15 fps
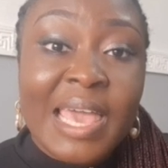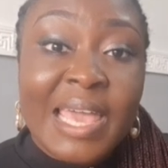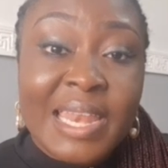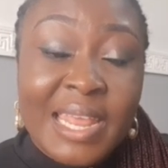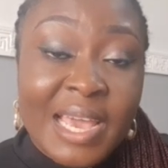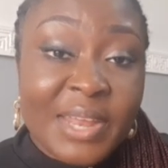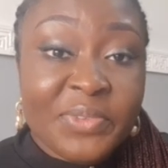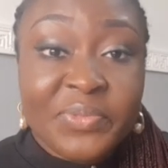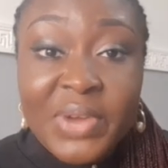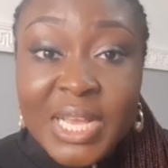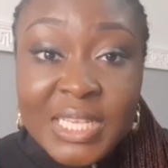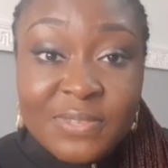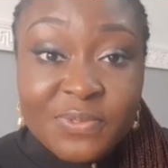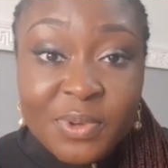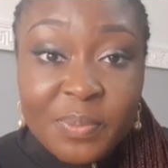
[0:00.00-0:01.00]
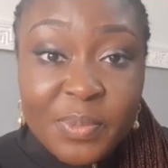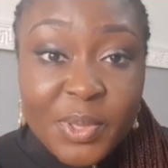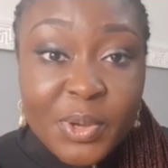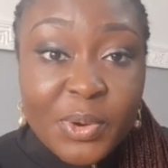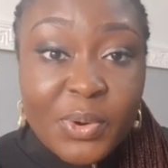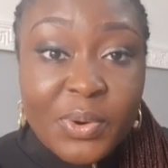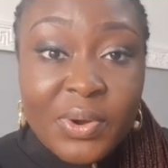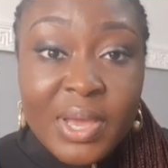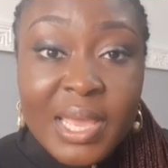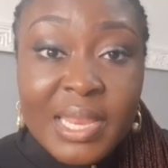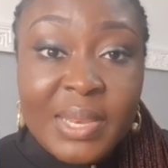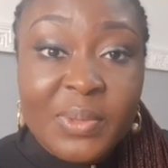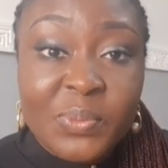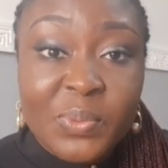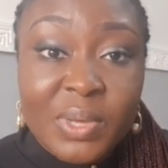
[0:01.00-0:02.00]
any advice for me or
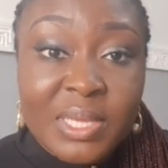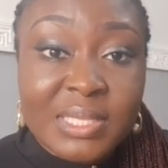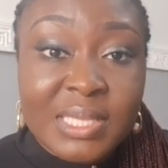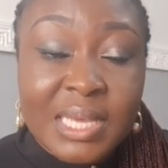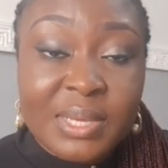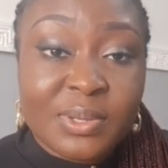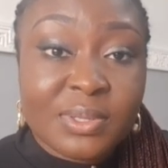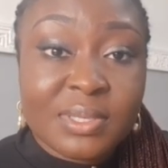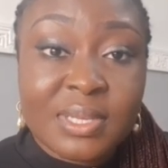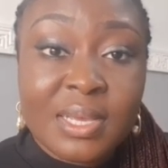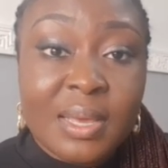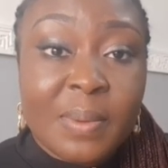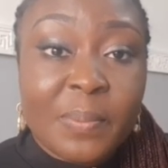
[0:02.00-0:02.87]
any ways I could